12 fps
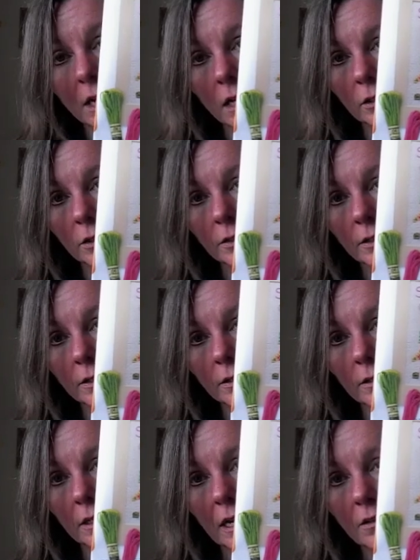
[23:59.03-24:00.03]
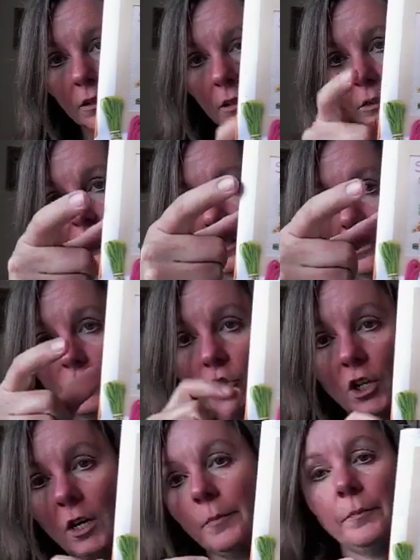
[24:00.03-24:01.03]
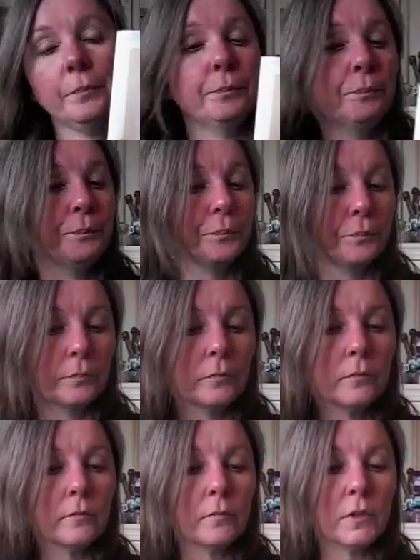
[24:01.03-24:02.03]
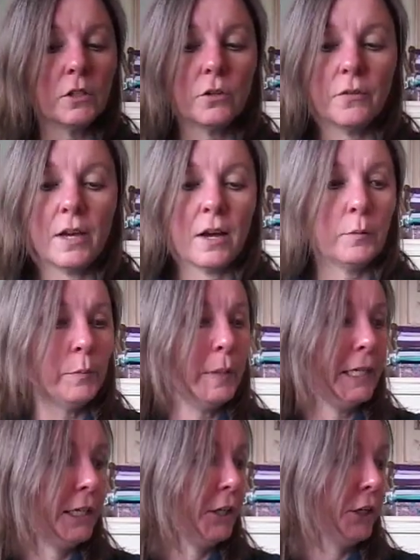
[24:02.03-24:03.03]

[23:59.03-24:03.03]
the colors and the little scissor charm. So that would be